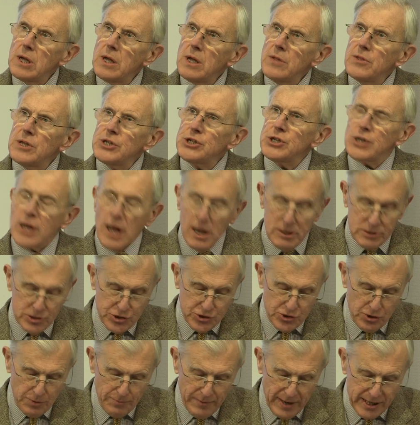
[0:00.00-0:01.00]
This
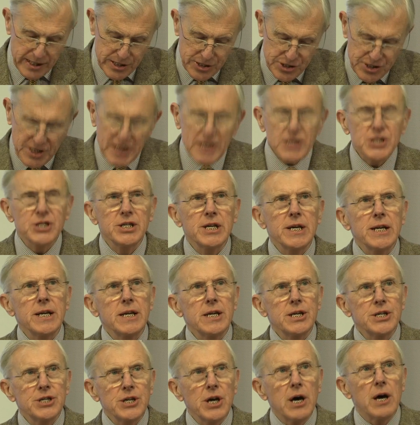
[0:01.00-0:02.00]
council met
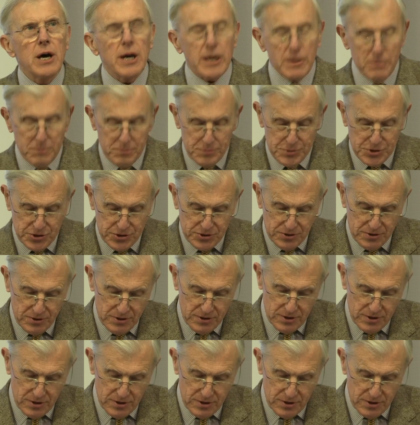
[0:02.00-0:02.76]
16 times